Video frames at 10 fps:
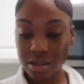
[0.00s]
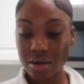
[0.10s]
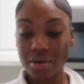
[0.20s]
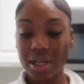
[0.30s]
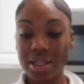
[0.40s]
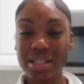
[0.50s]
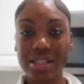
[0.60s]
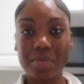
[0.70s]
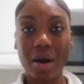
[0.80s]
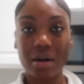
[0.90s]
So yeah, this
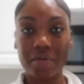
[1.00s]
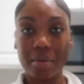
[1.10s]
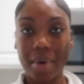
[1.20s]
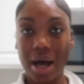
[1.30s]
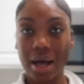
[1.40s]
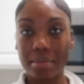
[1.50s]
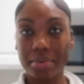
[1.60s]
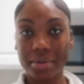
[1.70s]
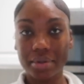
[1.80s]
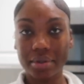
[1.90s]
is part of the mop
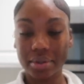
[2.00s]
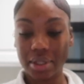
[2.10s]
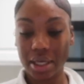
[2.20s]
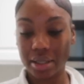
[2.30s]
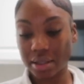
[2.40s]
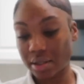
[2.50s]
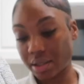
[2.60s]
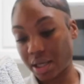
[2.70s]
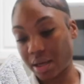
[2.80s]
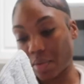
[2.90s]
that
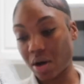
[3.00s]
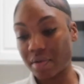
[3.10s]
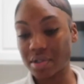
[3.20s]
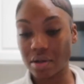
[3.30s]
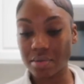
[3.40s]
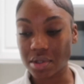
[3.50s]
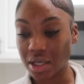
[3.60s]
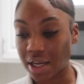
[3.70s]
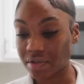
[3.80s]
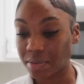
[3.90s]
came off. So I'm just
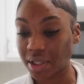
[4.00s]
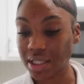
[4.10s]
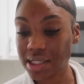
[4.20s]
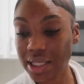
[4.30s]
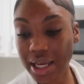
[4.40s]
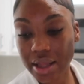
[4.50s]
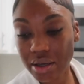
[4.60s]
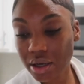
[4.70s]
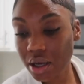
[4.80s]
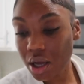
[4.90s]
gonna have to put this
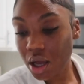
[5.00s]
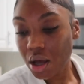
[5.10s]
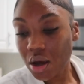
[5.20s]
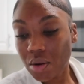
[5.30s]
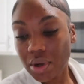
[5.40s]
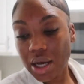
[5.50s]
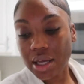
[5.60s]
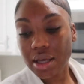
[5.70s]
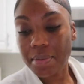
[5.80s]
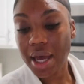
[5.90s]
together when
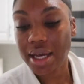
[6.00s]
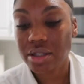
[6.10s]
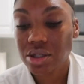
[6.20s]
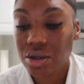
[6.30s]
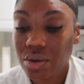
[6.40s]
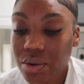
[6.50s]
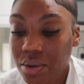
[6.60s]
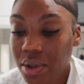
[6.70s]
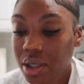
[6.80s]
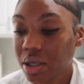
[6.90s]
I get back to
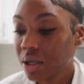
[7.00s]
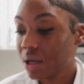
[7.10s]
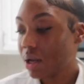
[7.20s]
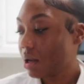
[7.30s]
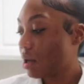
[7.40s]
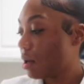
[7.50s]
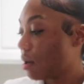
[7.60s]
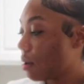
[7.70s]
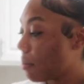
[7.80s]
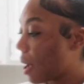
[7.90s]

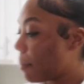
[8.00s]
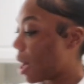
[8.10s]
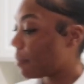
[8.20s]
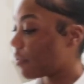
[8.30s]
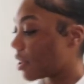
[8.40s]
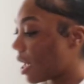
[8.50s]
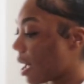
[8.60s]
my mop for the